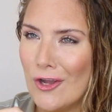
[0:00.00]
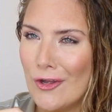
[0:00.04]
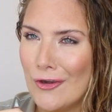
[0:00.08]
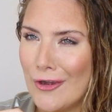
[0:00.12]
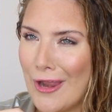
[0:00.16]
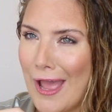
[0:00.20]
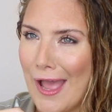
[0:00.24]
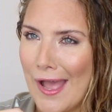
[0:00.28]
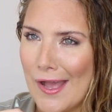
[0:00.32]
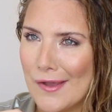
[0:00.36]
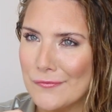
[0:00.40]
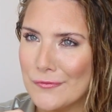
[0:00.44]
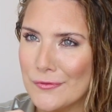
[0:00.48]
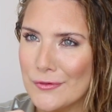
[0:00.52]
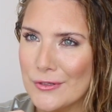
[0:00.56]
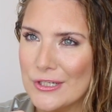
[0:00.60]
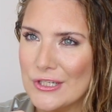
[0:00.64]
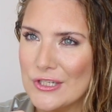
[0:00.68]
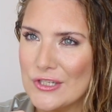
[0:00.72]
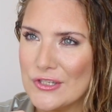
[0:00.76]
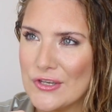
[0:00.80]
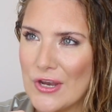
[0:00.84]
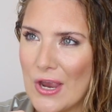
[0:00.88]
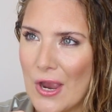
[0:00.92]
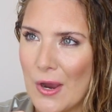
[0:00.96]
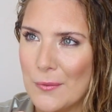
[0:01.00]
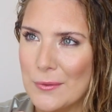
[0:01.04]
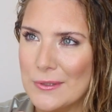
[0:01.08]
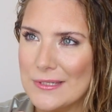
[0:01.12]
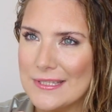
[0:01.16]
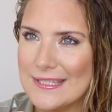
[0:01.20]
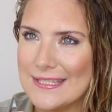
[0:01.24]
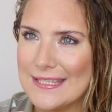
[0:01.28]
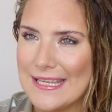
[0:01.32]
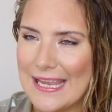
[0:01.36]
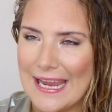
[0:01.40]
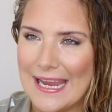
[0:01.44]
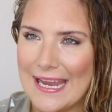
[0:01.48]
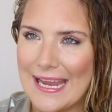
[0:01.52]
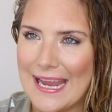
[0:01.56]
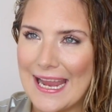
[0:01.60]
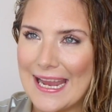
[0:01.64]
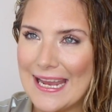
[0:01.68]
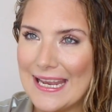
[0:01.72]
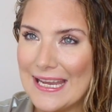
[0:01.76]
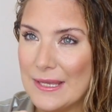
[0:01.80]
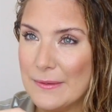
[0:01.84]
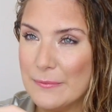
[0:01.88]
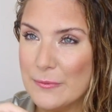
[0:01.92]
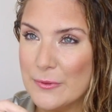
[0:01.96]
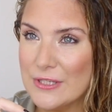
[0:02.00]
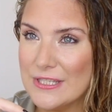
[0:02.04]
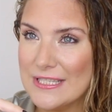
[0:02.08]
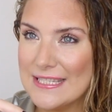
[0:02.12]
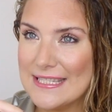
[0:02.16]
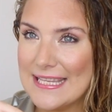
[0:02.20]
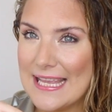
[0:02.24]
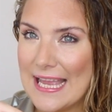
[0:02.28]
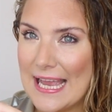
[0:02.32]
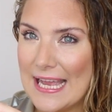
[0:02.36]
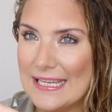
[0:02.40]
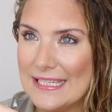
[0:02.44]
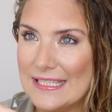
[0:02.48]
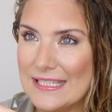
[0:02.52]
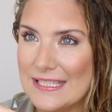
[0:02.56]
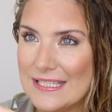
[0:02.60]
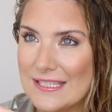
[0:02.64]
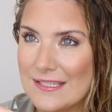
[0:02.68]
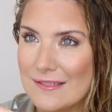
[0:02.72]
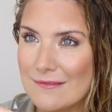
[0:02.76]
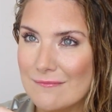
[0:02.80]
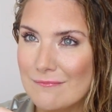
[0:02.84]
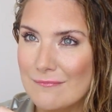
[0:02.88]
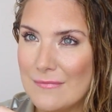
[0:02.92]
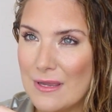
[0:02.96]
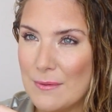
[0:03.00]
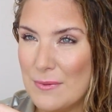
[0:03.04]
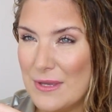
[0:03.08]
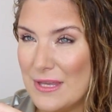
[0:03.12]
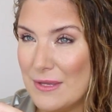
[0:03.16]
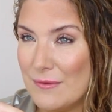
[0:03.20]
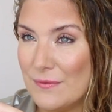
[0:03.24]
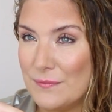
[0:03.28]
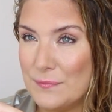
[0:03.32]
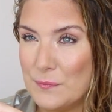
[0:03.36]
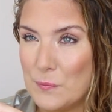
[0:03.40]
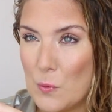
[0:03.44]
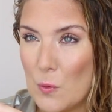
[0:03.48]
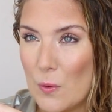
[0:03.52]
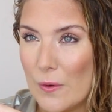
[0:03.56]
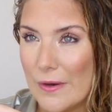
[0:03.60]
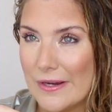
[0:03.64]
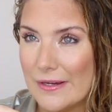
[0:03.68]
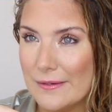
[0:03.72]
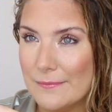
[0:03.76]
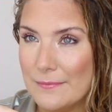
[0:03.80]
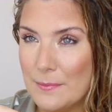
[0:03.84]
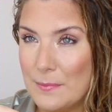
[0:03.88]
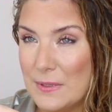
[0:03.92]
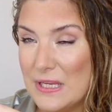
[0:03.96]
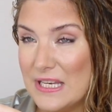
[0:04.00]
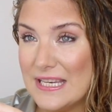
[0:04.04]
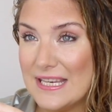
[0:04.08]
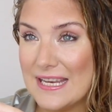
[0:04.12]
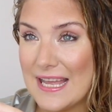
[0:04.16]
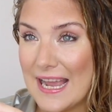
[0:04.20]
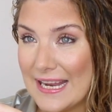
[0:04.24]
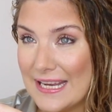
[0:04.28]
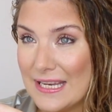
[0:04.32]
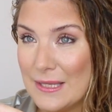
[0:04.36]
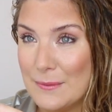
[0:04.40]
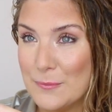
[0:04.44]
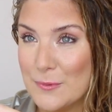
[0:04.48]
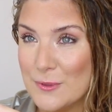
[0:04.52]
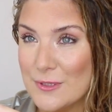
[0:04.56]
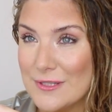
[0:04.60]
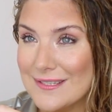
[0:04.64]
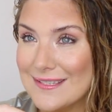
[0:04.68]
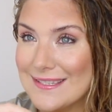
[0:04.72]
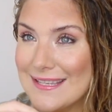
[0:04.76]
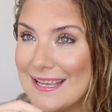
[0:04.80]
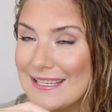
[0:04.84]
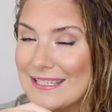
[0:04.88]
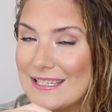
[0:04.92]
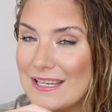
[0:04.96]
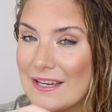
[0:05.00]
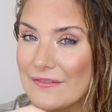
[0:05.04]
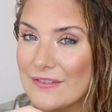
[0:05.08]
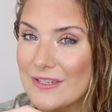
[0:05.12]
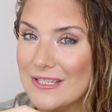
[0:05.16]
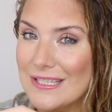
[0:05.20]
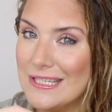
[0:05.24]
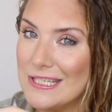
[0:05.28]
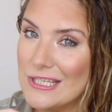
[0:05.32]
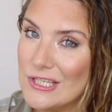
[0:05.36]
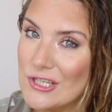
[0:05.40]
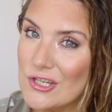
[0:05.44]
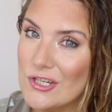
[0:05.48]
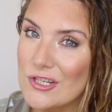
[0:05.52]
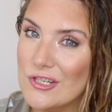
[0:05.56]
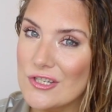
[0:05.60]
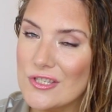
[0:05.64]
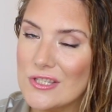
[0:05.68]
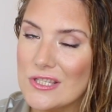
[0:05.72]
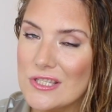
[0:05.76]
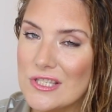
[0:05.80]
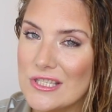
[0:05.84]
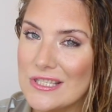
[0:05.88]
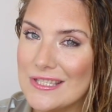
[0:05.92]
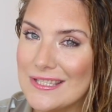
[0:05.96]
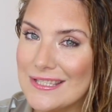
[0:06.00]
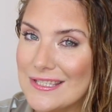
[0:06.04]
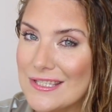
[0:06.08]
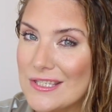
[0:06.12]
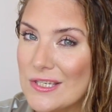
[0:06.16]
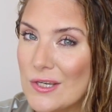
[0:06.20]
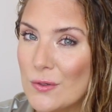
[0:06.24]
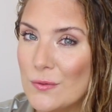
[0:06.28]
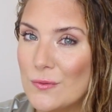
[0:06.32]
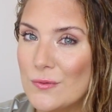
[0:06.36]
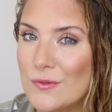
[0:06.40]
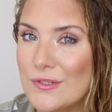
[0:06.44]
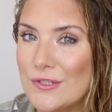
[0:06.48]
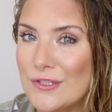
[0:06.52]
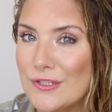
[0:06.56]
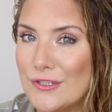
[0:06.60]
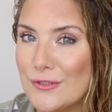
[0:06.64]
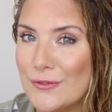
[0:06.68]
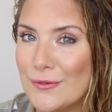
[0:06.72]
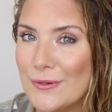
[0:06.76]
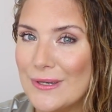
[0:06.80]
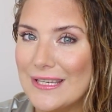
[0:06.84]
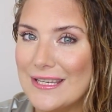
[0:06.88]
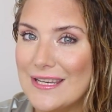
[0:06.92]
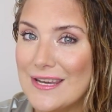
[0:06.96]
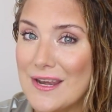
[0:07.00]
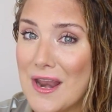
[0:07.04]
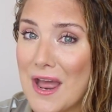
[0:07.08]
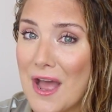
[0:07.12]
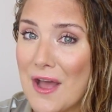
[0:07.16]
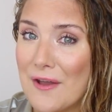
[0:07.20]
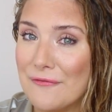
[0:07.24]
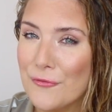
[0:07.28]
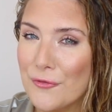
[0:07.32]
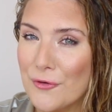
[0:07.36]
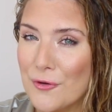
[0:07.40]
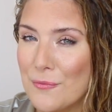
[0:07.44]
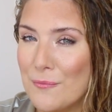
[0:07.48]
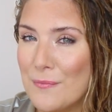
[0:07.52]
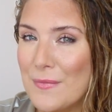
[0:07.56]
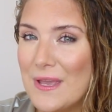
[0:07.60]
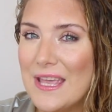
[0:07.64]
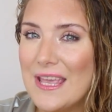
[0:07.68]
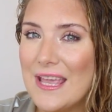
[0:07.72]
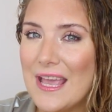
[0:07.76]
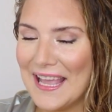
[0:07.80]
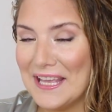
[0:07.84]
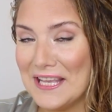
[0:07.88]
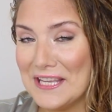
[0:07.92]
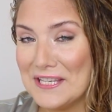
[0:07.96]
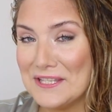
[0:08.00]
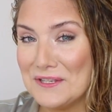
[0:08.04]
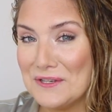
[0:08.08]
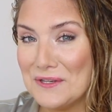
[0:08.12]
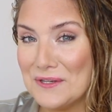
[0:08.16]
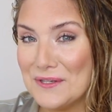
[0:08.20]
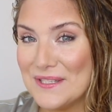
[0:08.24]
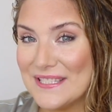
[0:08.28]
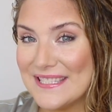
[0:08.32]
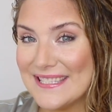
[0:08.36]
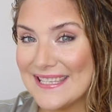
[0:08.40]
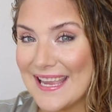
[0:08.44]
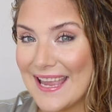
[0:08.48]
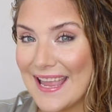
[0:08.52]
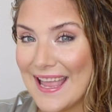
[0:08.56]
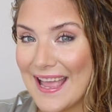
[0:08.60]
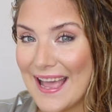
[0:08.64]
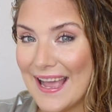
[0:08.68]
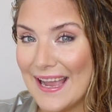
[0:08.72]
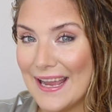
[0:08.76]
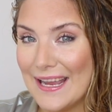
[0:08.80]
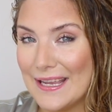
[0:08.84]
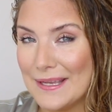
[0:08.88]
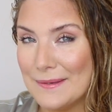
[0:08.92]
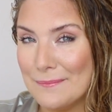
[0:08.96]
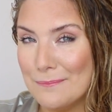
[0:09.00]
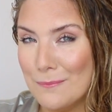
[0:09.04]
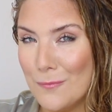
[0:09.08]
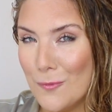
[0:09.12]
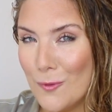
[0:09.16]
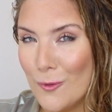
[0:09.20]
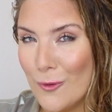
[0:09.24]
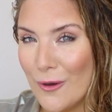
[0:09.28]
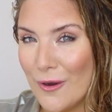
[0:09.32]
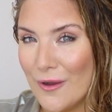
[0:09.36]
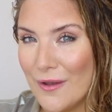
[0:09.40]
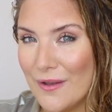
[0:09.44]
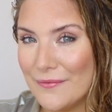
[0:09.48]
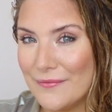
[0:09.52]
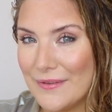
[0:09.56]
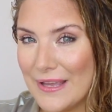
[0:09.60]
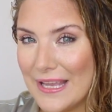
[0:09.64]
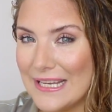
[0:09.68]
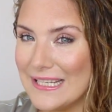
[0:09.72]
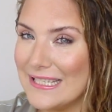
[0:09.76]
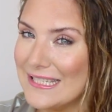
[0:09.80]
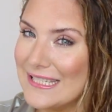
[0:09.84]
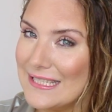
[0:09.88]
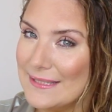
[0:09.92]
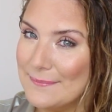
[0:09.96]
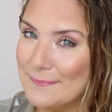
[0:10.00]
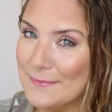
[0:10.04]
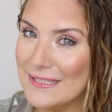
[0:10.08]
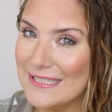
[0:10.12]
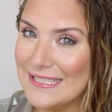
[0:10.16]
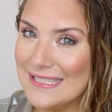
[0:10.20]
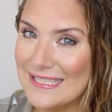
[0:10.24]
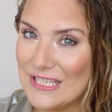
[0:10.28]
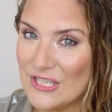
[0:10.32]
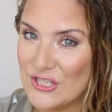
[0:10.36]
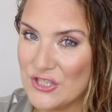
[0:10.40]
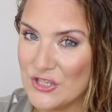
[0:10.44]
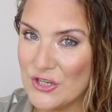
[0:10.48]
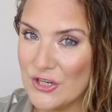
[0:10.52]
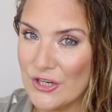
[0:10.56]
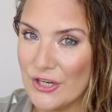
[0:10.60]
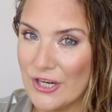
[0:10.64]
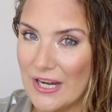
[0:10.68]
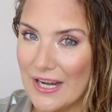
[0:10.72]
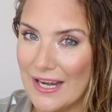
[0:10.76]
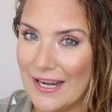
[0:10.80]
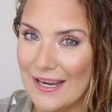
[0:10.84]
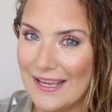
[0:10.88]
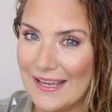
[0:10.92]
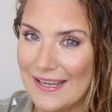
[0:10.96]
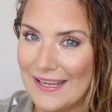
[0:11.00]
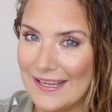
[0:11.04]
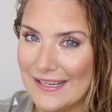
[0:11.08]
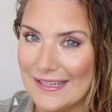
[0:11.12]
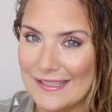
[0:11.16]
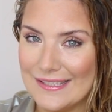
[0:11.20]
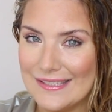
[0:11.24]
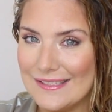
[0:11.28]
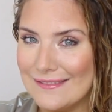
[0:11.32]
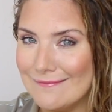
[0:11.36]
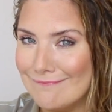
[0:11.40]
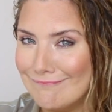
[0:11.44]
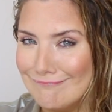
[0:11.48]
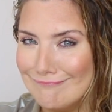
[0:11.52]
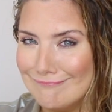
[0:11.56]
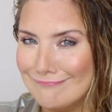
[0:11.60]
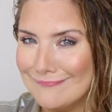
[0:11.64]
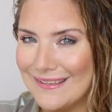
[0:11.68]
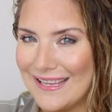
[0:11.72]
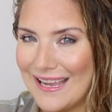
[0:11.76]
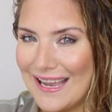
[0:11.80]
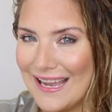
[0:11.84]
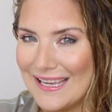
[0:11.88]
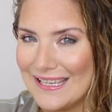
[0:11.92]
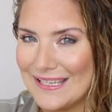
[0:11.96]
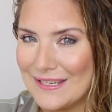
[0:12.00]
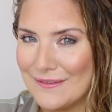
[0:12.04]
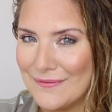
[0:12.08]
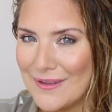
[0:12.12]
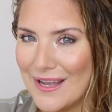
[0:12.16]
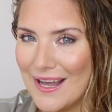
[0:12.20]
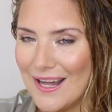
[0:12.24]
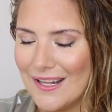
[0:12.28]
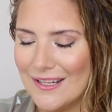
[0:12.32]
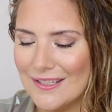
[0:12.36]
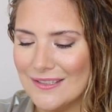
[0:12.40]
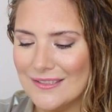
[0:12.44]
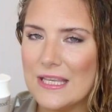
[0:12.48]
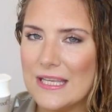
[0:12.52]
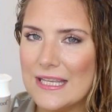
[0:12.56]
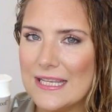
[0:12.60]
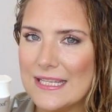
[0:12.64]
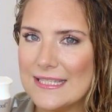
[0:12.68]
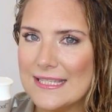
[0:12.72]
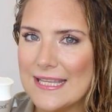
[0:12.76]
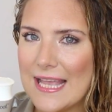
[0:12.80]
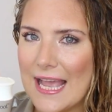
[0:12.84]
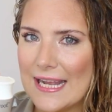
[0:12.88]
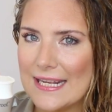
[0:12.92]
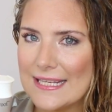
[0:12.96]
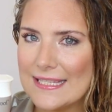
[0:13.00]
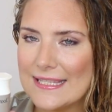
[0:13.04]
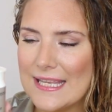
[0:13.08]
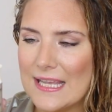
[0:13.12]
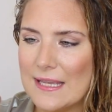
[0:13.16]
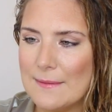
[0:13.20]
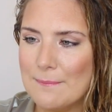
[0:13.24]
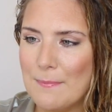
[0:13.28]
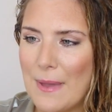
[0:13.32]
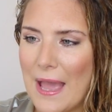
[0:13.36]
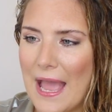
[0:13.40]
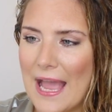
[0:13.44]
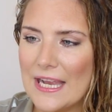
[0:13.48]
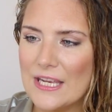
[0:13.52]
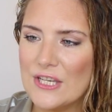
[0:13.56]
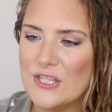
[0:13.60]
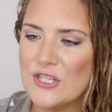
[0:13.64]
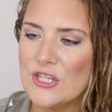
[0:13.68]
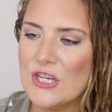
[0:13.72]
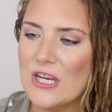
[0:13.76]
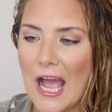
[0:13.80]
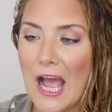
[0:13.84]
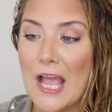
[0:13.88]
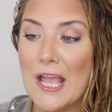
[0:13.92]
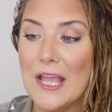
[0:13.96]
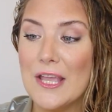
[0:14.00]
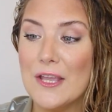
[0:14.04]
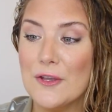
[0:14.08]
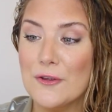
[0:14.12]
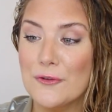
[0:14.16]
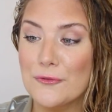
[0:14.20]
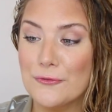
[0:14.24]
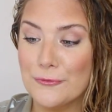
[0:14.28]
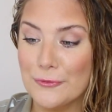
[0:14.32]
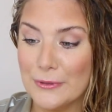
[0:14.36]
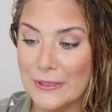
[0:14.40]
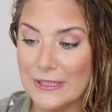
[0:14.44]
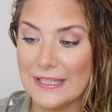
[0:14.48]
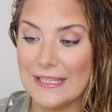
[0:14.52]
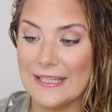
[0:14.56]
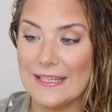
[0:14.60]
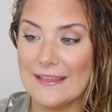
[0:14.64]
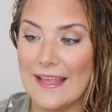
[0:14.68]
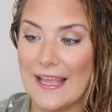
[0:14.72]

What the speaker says: On average, I would say 80%, maybe even more, maybe 90% of conditioners just don't do enough for me. I guess you could say I am more of a deep conditioner kind of gal. The exact same packaging. I really